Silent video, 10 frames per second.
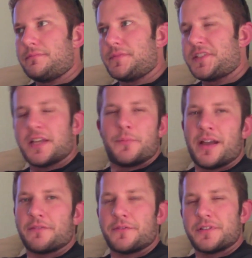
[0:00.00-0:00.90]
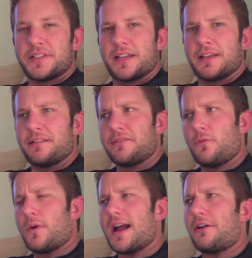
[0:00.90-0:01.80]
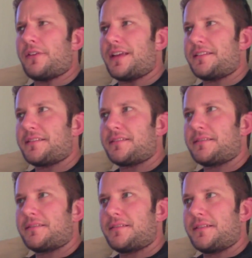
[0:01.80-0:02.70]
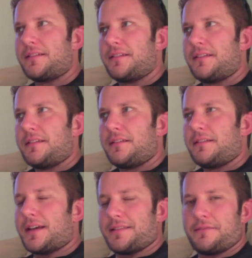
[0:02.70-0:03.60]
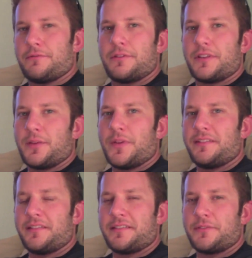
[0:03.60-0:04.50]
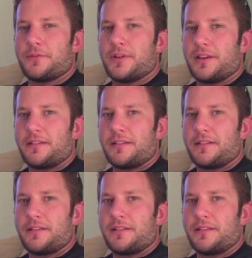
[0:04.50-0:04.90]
sat back for a second. So wow, that's a really amazing story.